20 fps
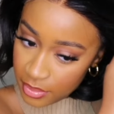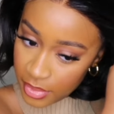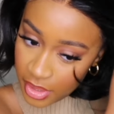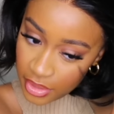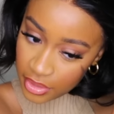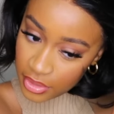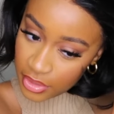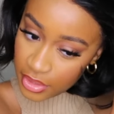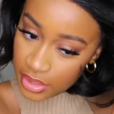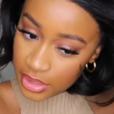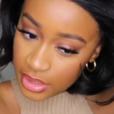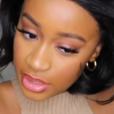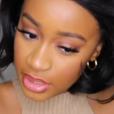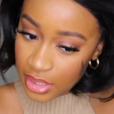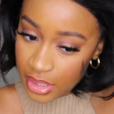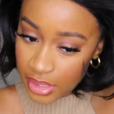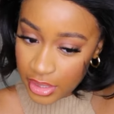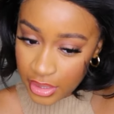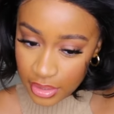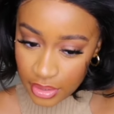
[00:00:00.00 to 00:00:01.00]
with my
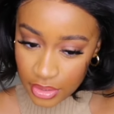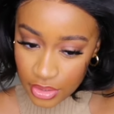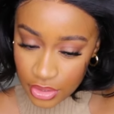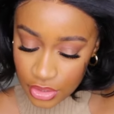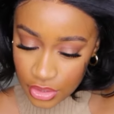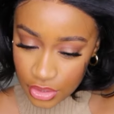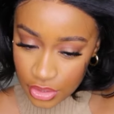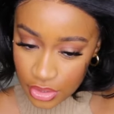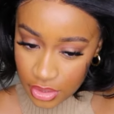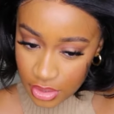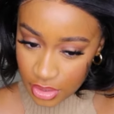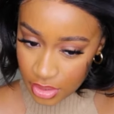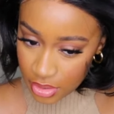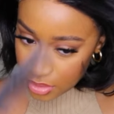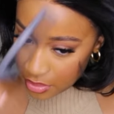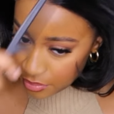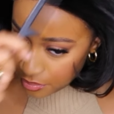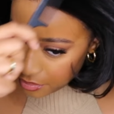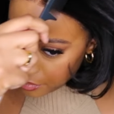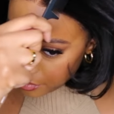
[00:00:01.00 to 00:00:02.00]
curling iron just
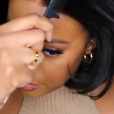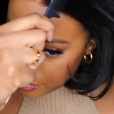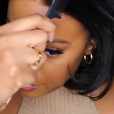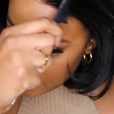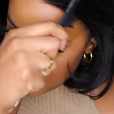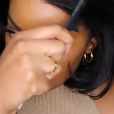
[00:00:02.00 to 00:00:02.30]
to